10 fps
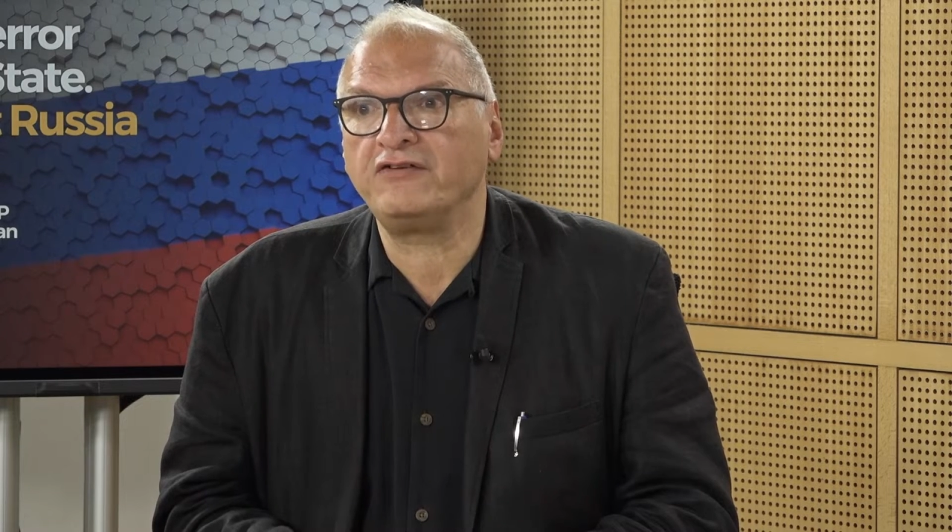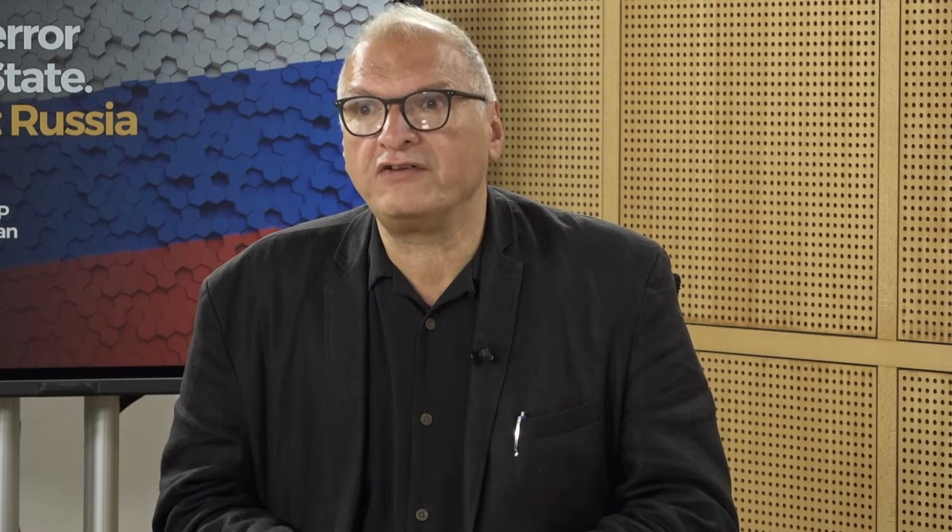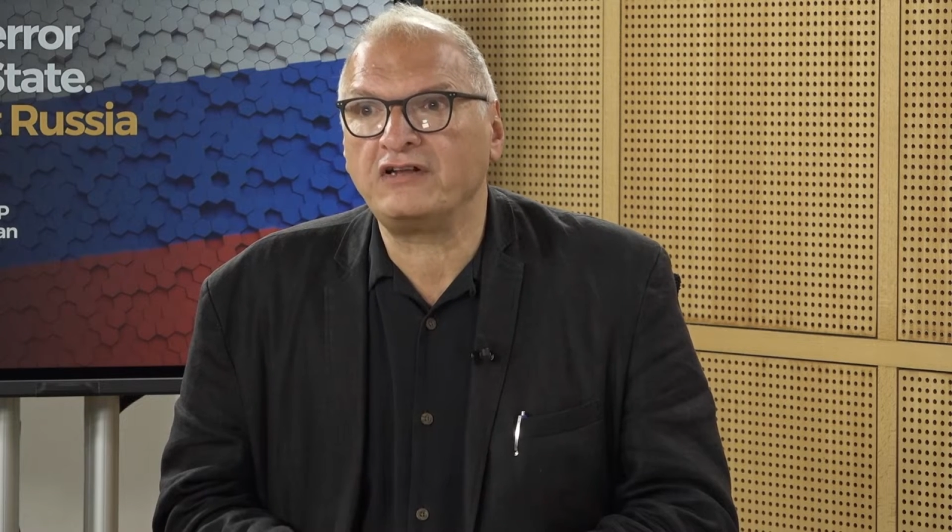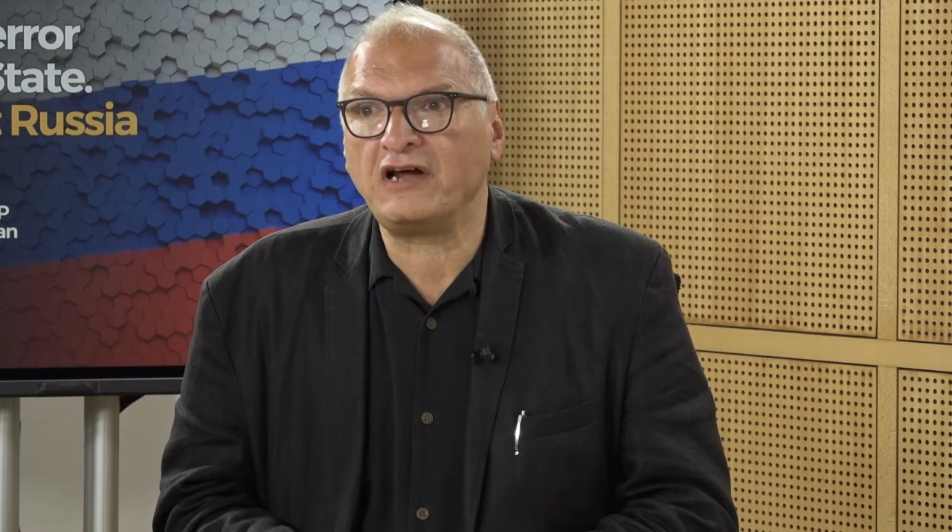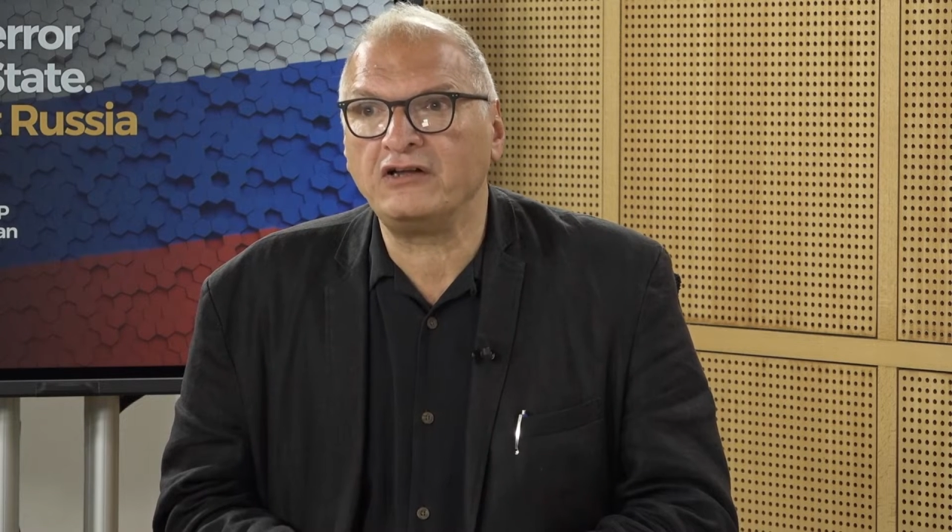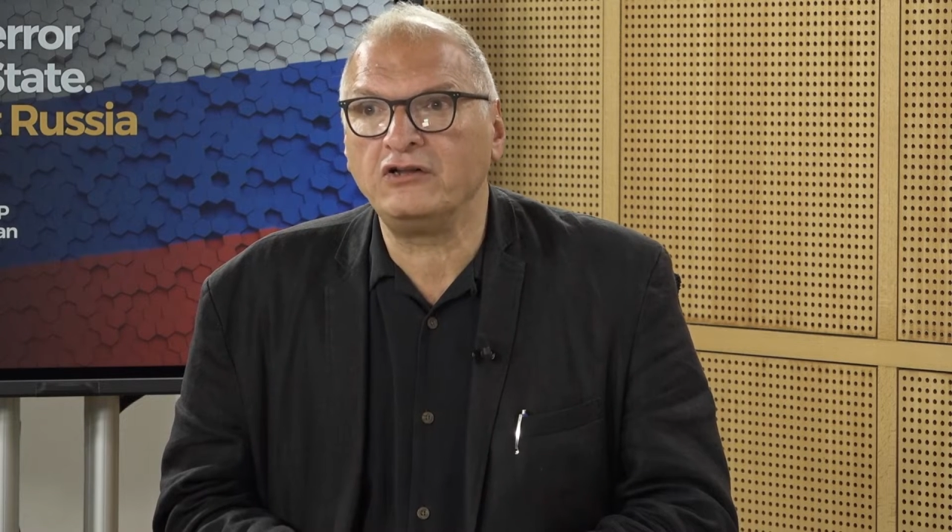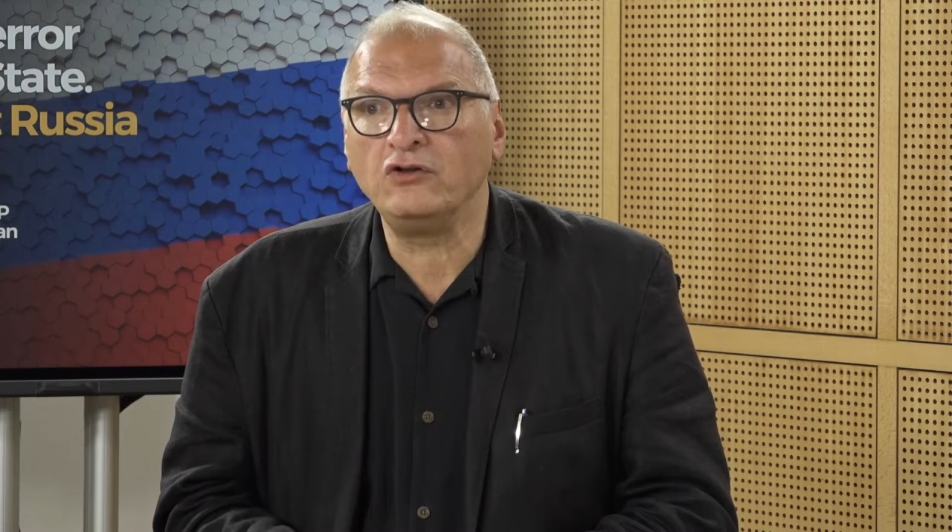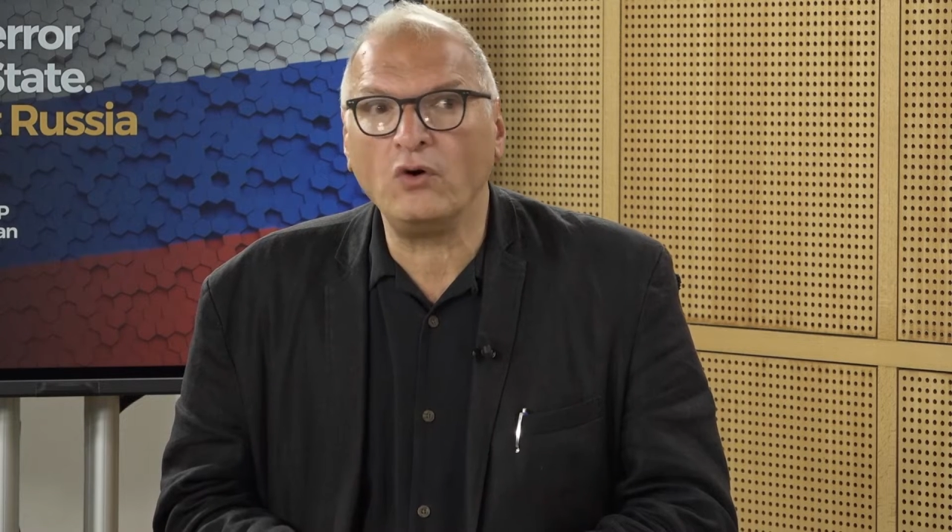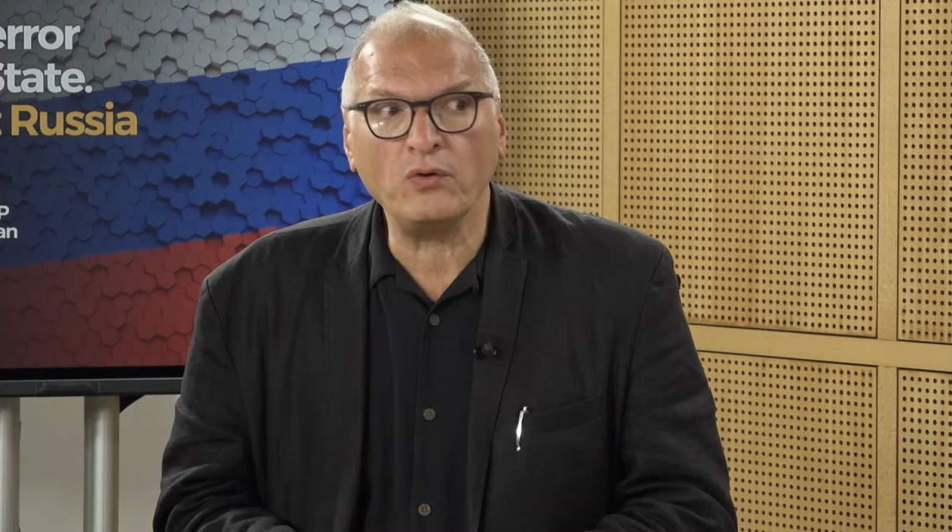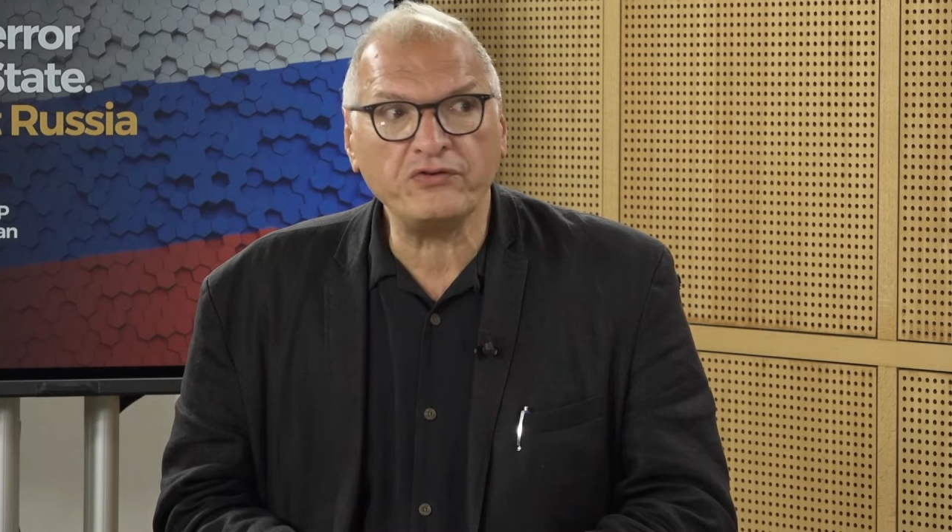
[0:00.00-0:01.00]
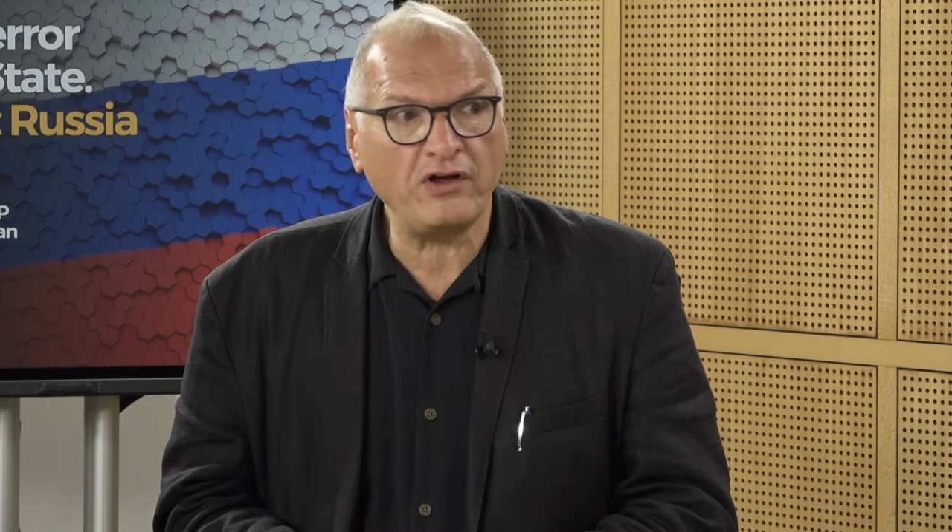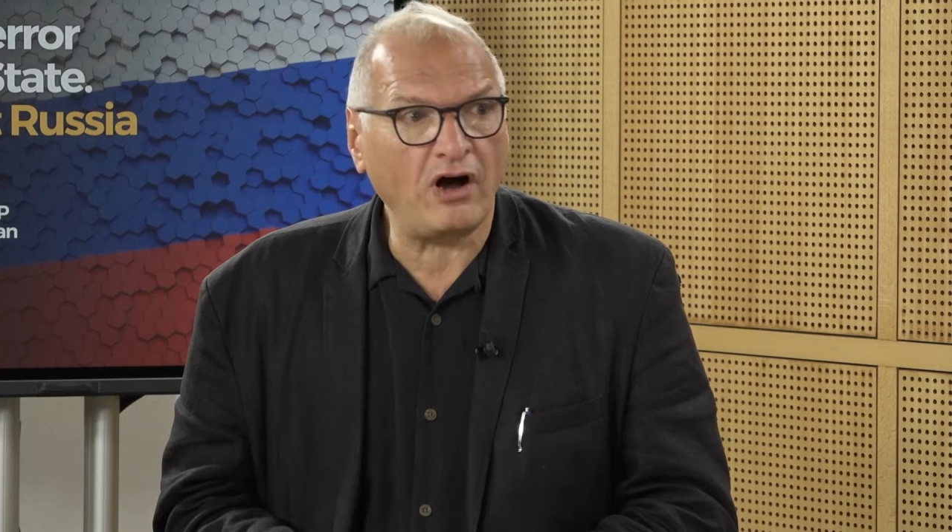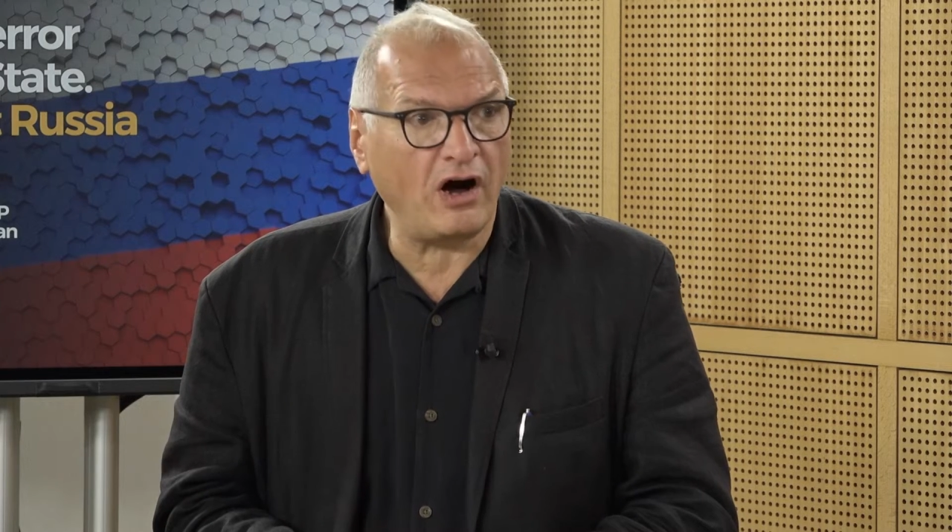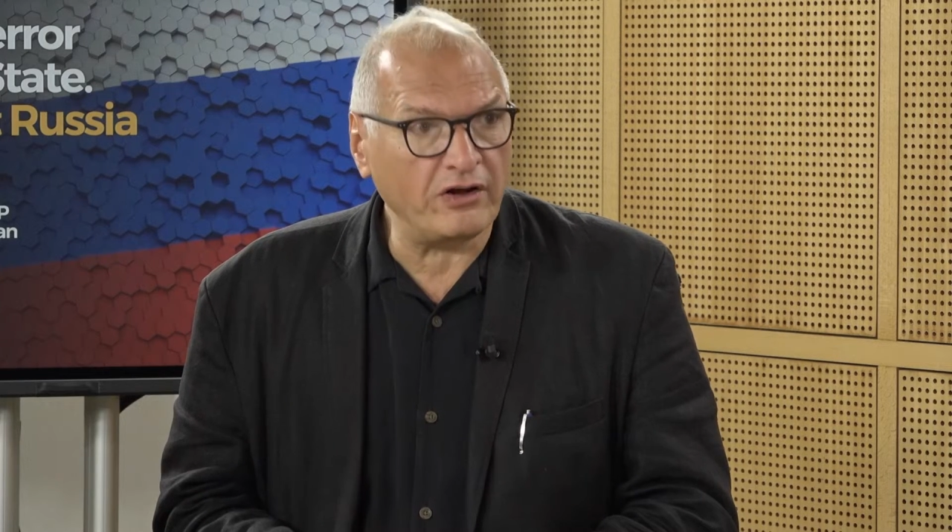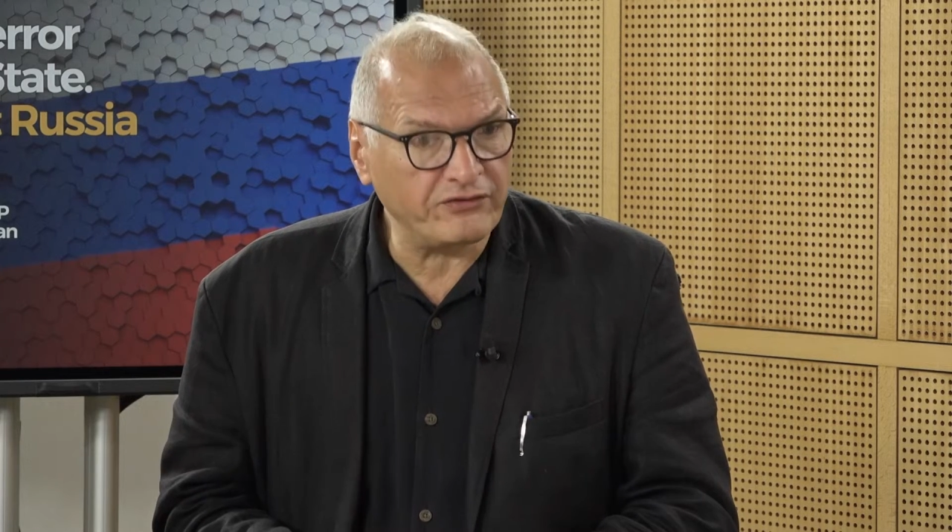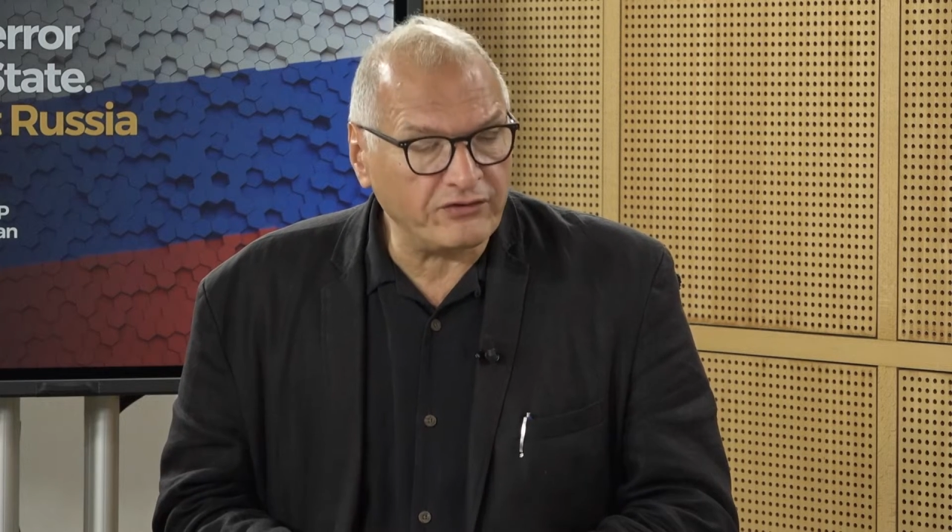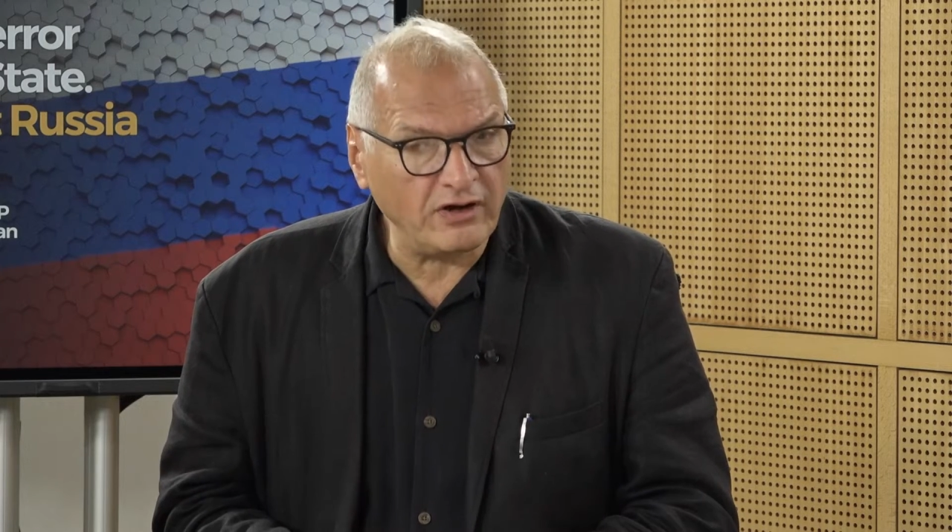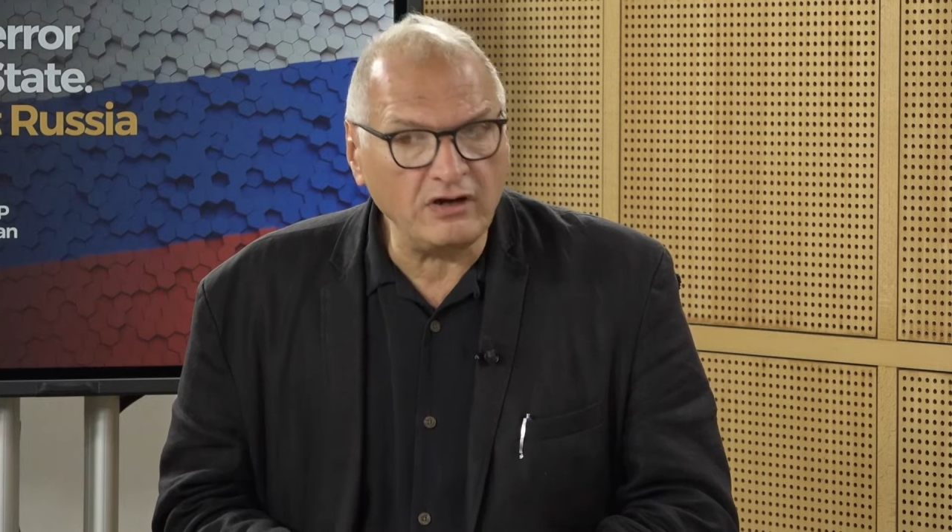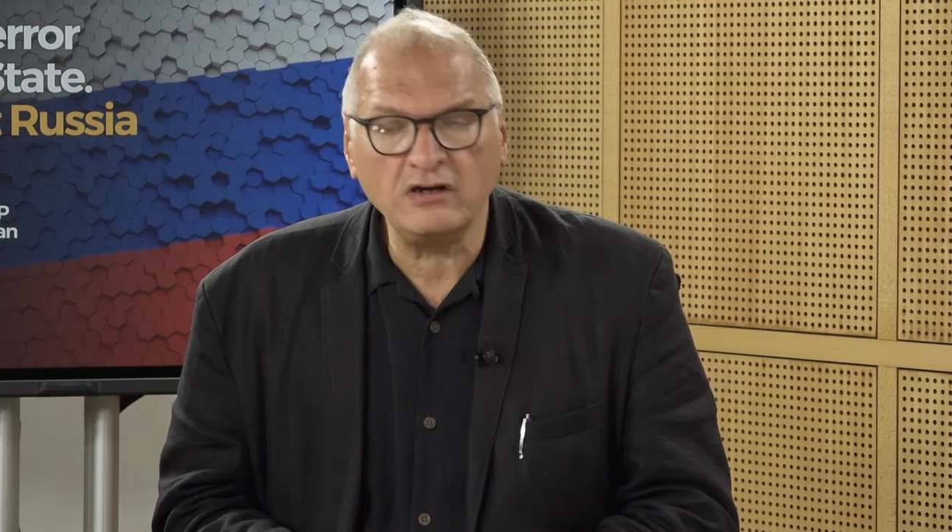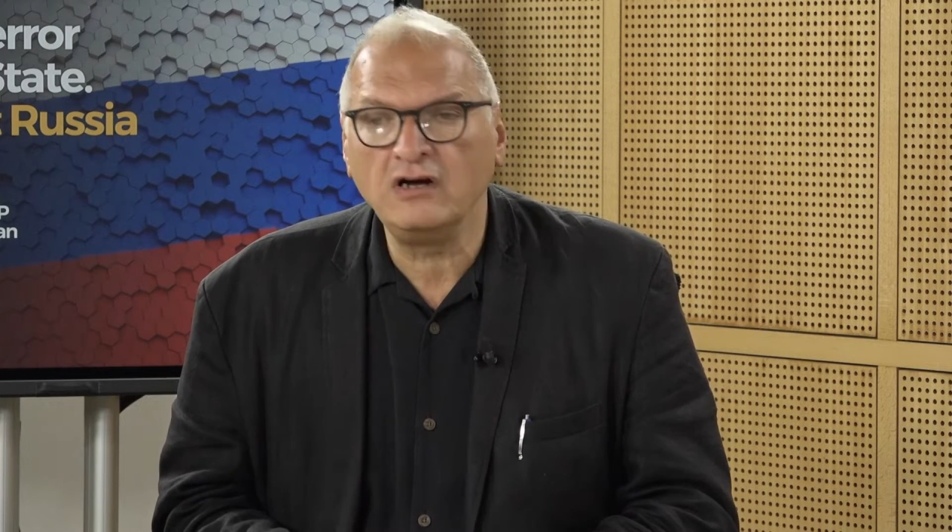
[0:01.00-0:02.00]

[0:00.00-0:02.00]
that I know the answer.